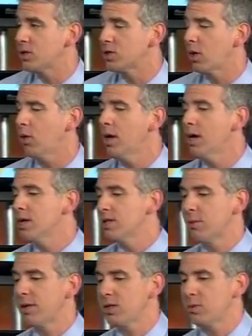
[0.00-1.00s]
And so
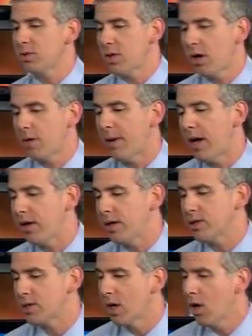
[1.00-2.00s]
some of the things we talk about
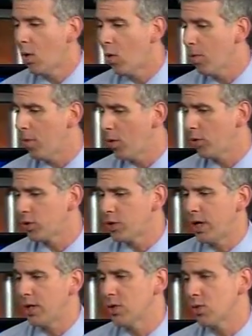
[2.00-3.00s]
is hormonal
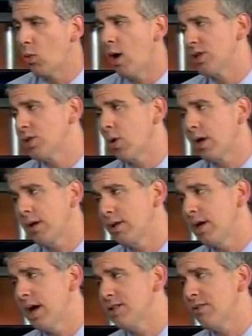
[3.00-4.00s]
changes. Watch
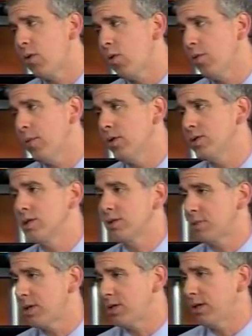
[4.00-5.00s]
the kinds of hormones,
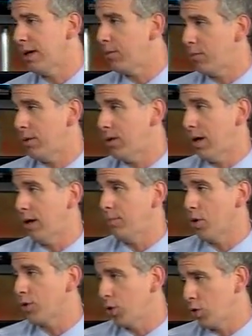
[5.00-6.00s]
especially like
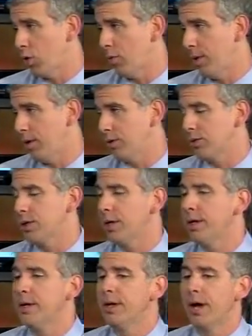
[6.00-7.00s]
birth control pills.
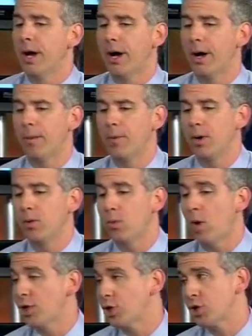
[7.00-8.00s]

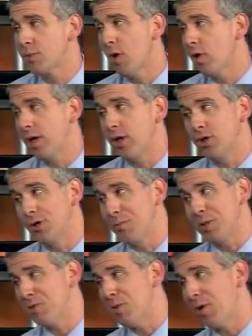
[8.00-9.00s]
Watch your smoking. You shouldn't
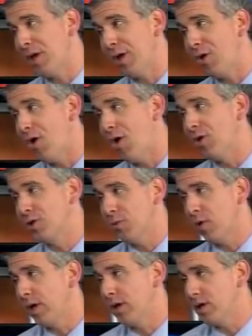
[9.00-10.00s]
be smoking at all.
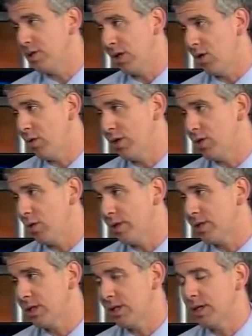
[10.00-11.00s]
Smoking does increase your
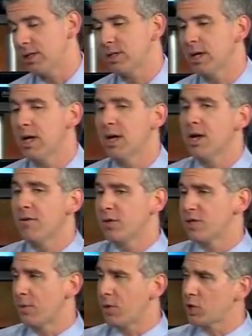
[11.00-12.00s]
risk of this. For
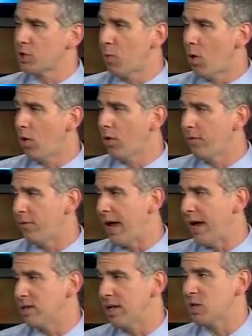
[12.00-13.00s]
some of the smaller
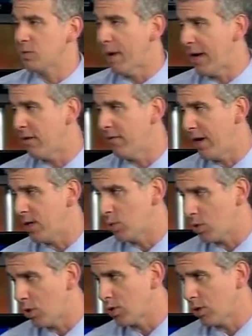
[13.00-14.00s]
veins, like spider veins,
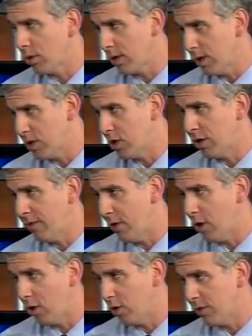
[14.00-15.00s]
which are also considered a
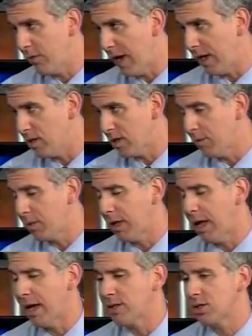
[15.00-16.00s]
varicose vein
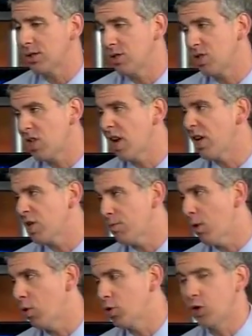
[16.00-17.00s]
subclass, sun
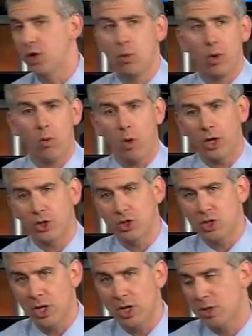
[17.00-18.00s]
exposure, you want to watch your
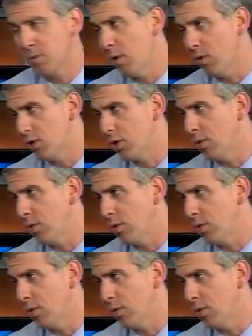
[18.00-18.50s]
sun exposure.